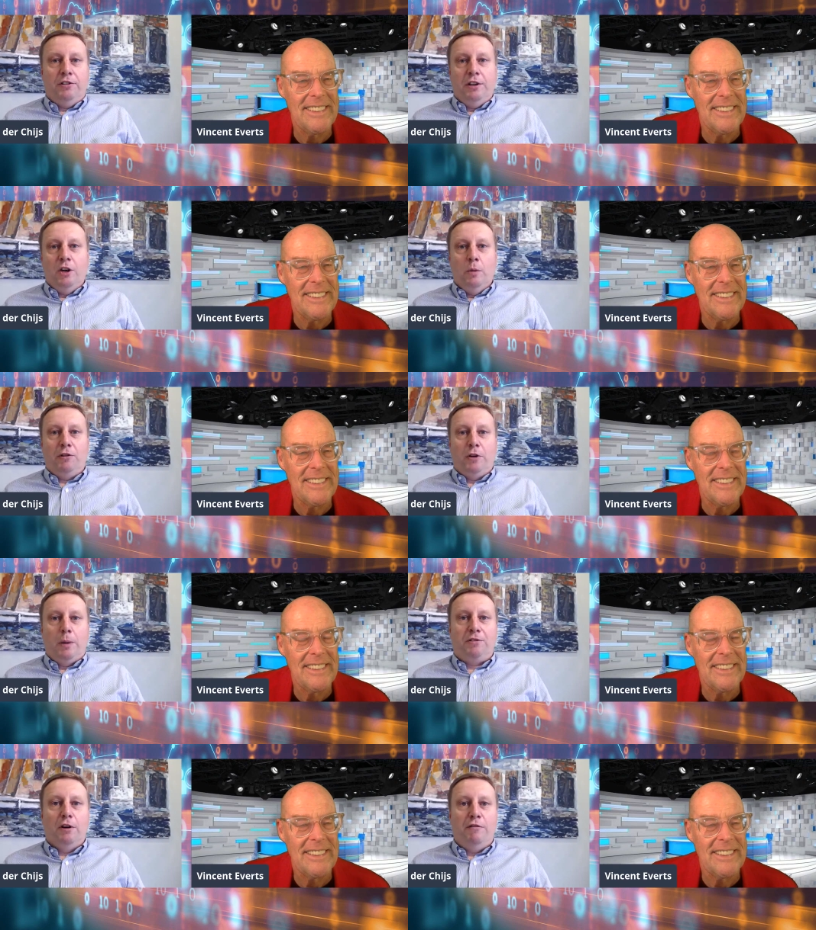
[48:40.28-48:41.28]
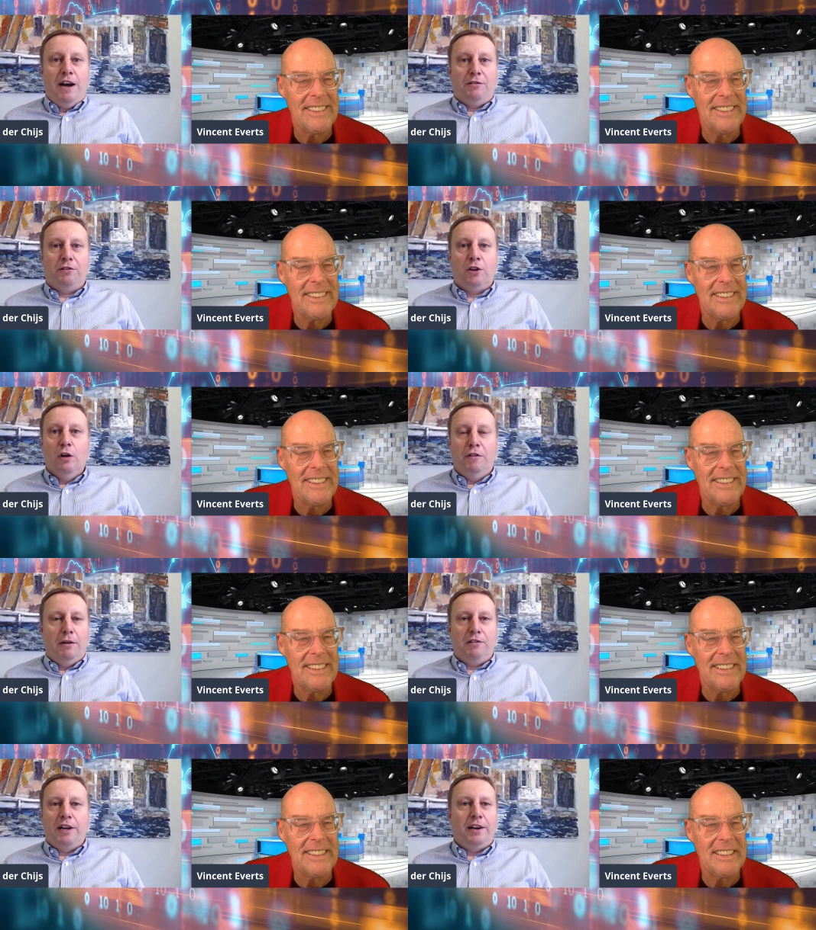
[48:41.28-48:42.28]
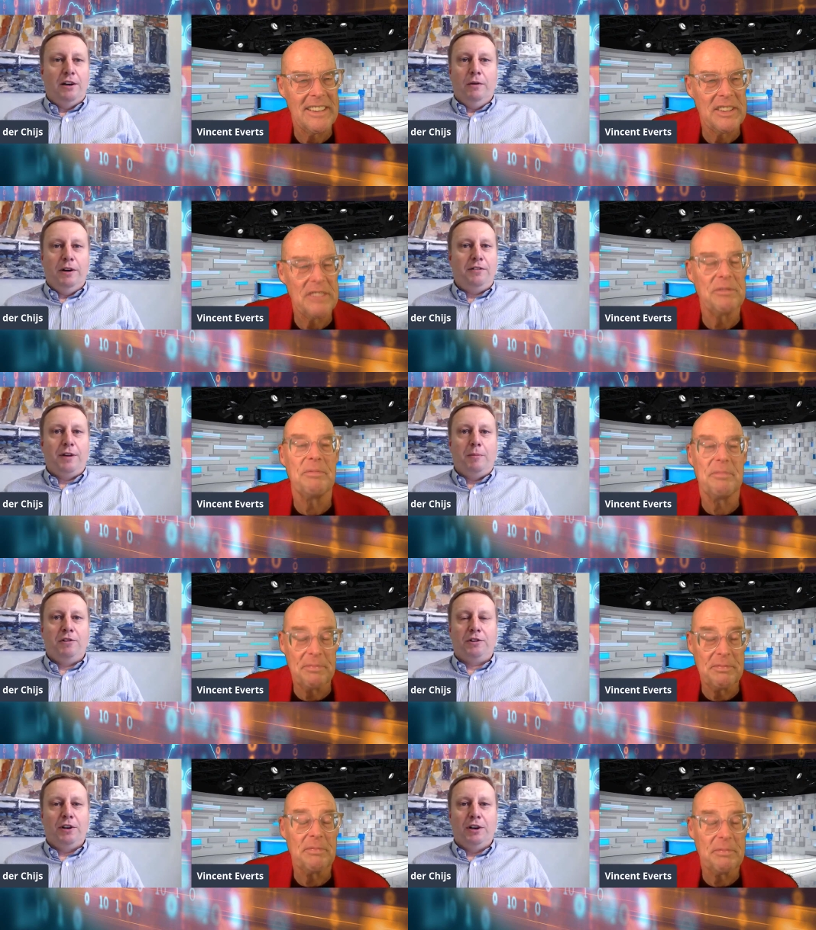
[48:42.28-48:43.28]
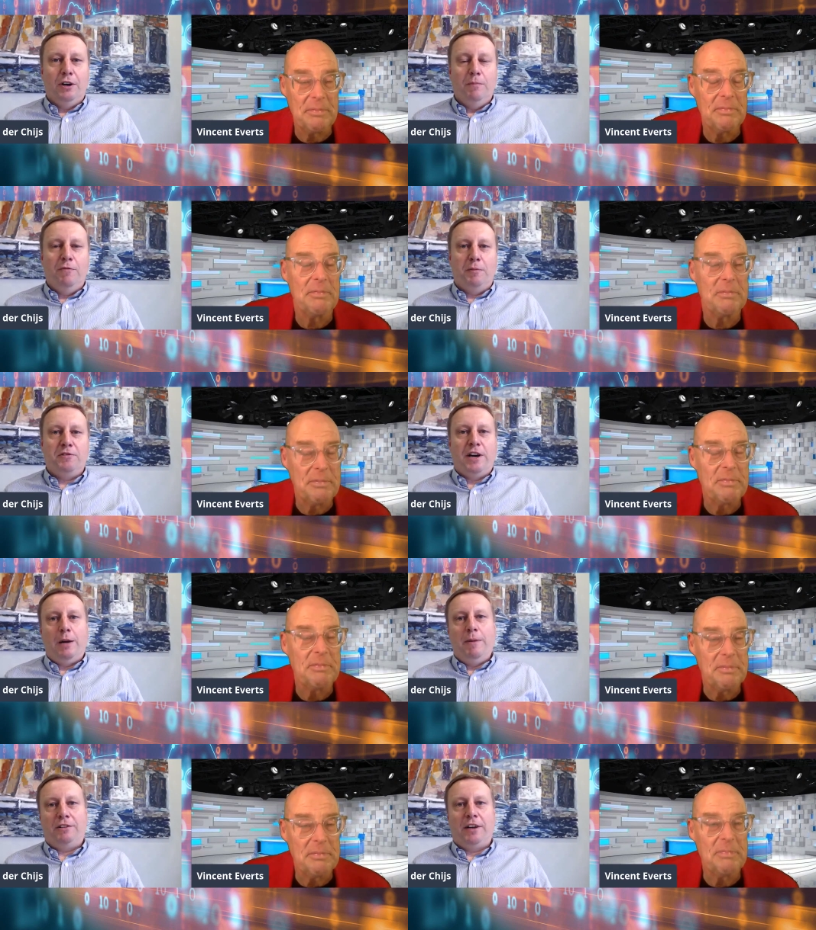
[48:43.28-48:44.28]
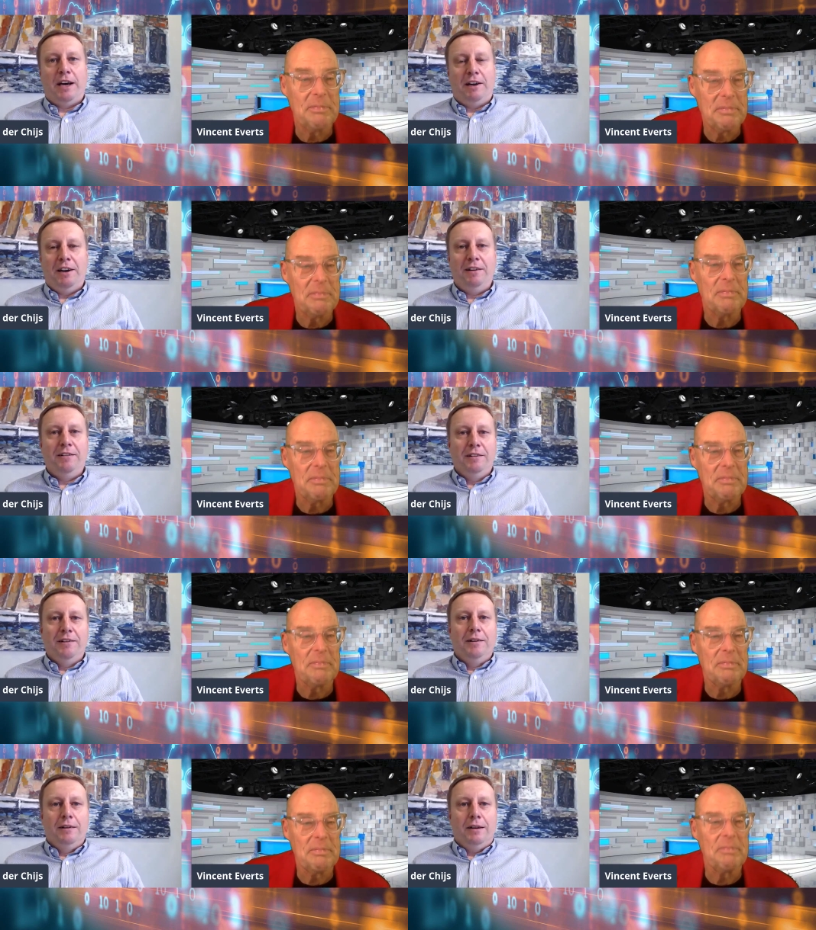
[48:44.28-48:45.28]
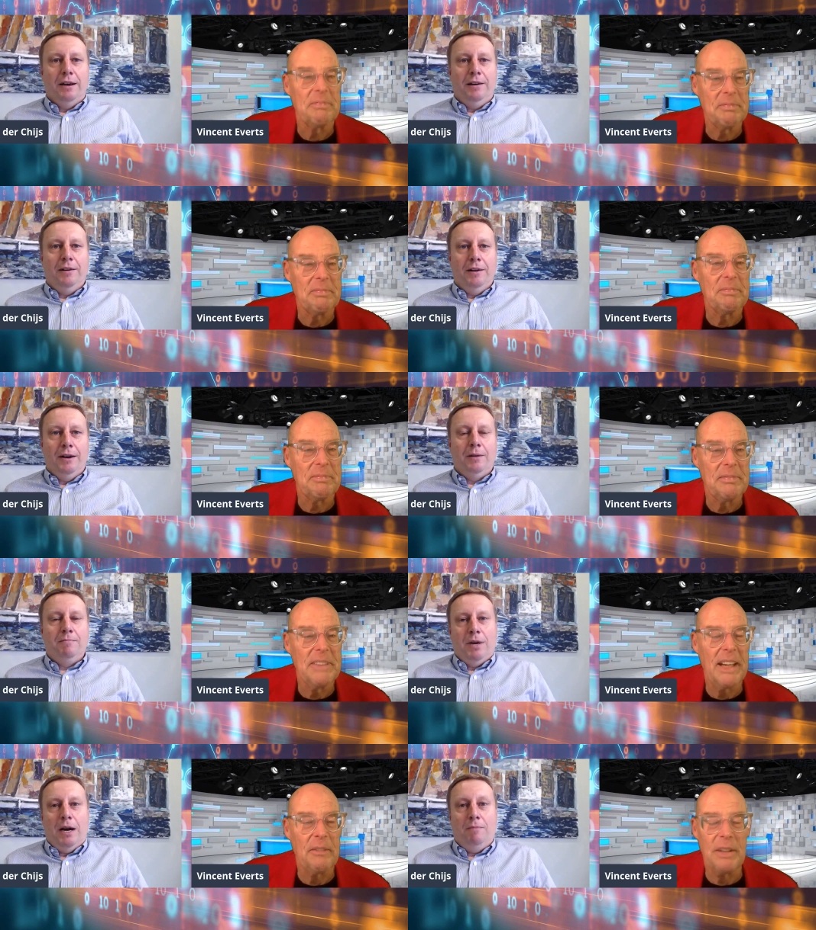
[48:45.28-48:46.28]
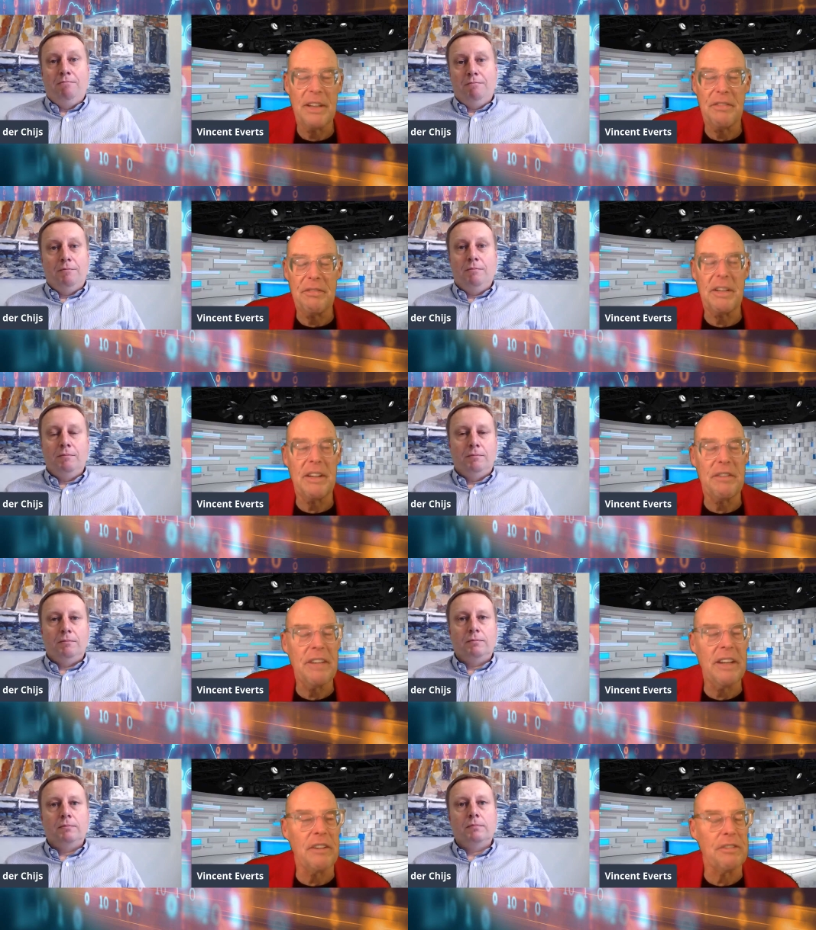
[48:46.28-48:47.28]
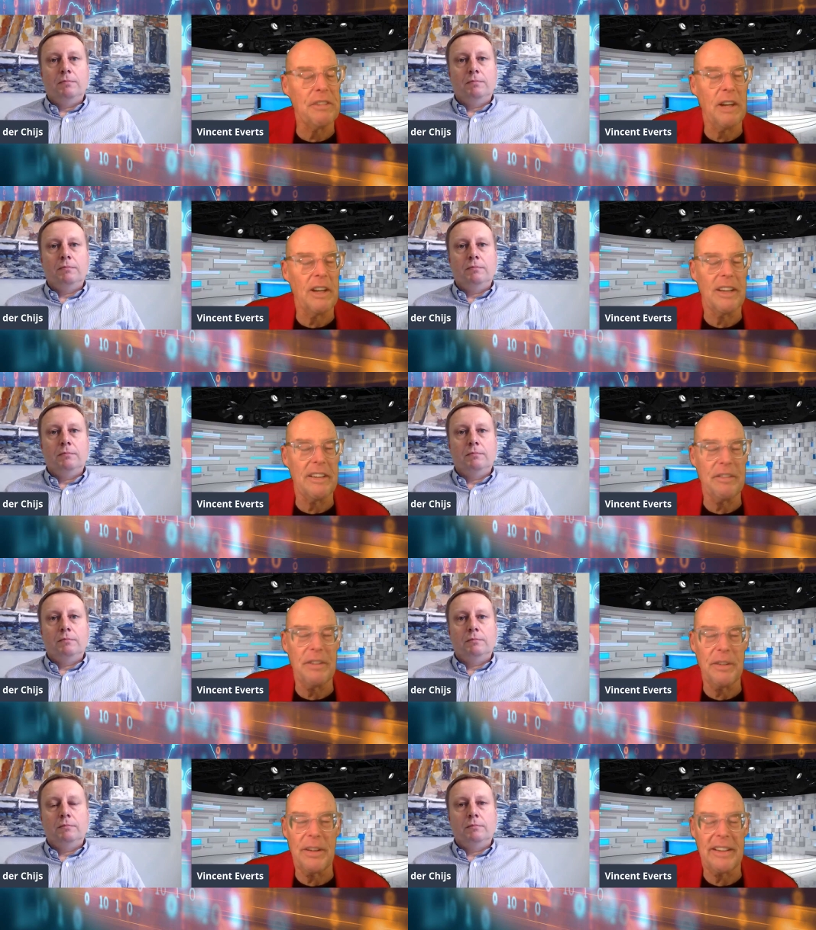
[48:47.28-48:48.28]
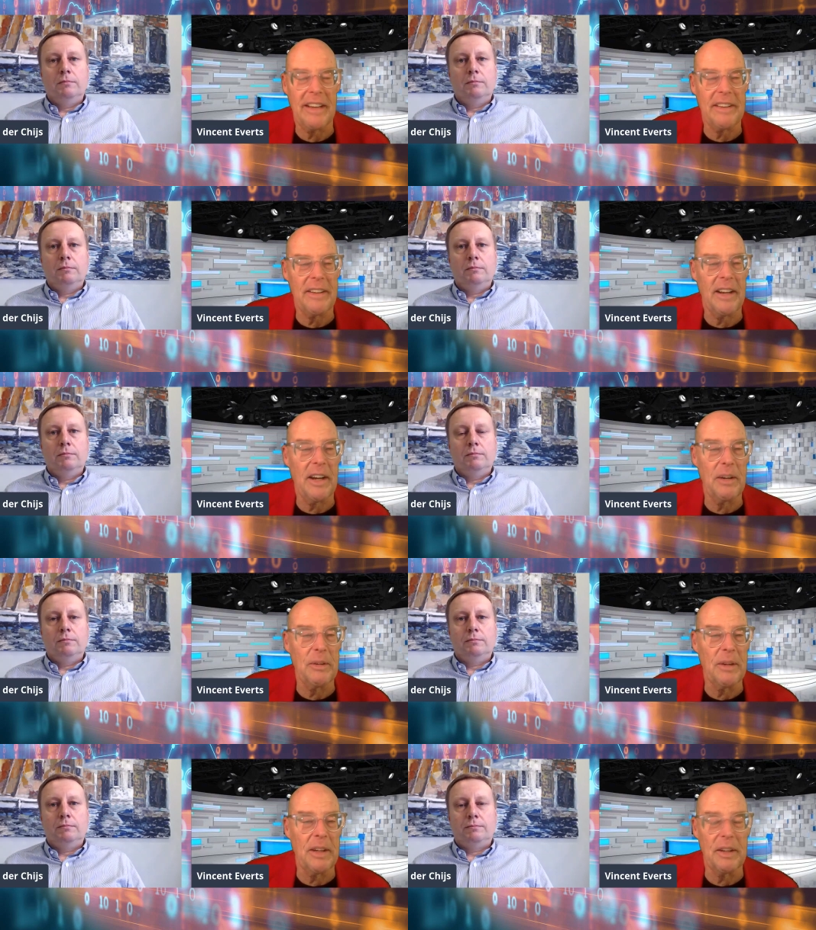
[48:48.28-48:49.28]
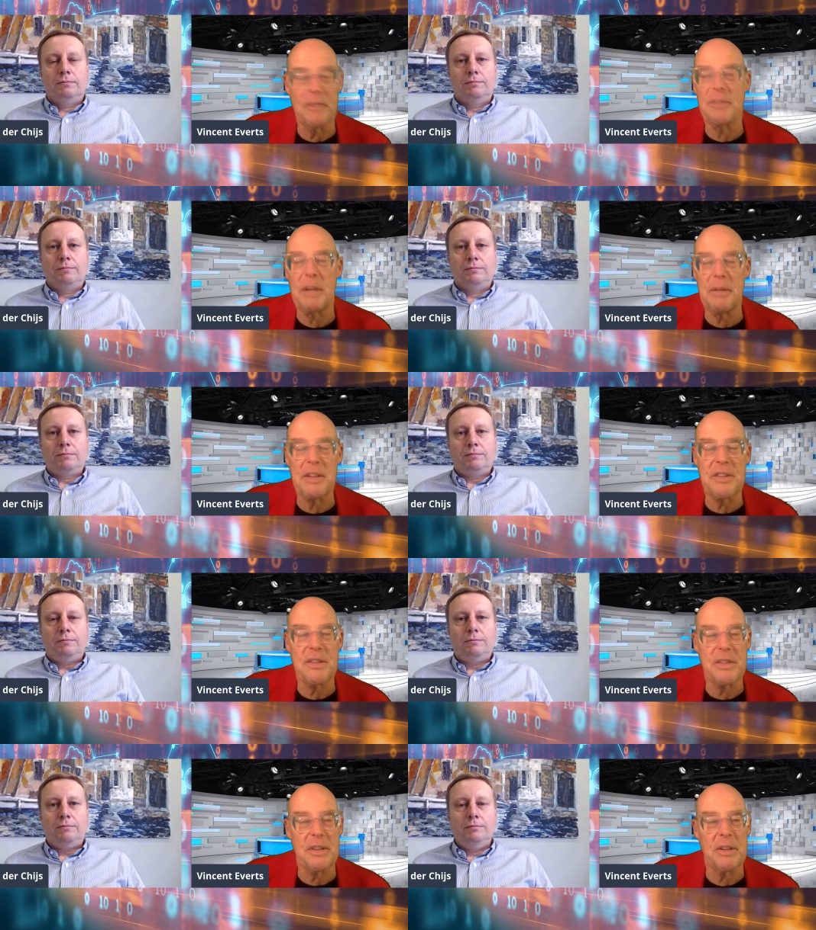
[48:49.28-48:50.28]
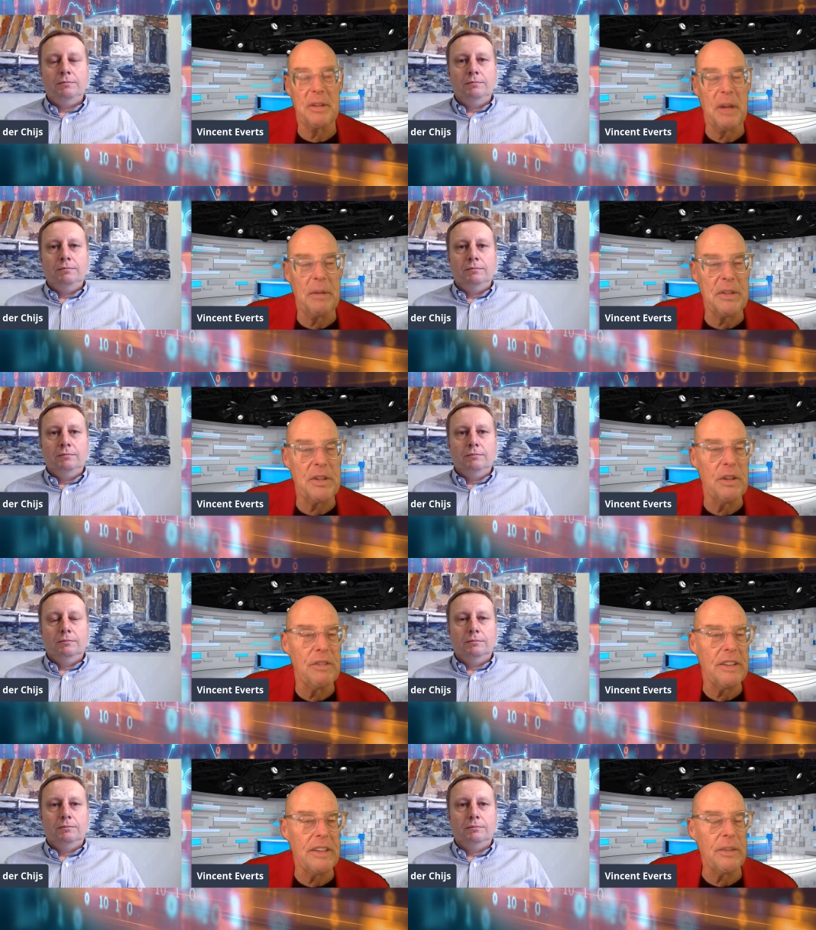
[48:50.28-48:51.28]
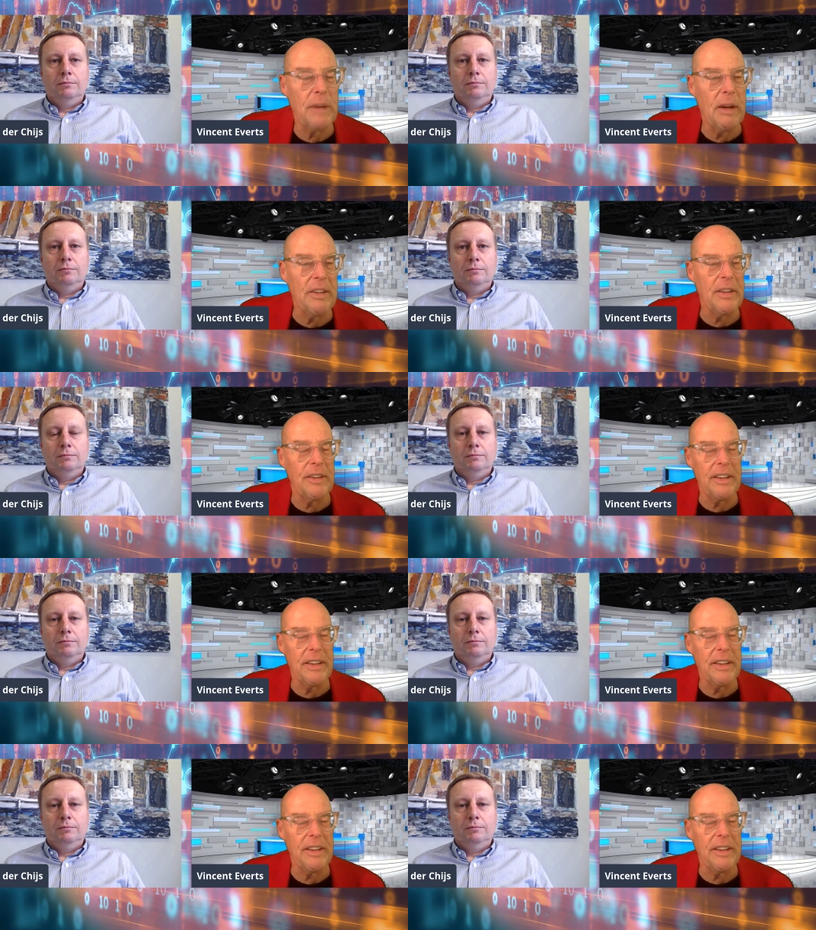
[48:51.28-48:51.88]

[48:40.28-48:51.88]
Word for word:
Speaker 1: the numbers went up so fast as COVID, I was like, you know what? I'm just going to go from China back to Canada. And, uh, yeah, yeah.
Speaker 2: When, when, you think of Holland, if you look at that, uh, how uh, how much uh, how much COVID is around here in the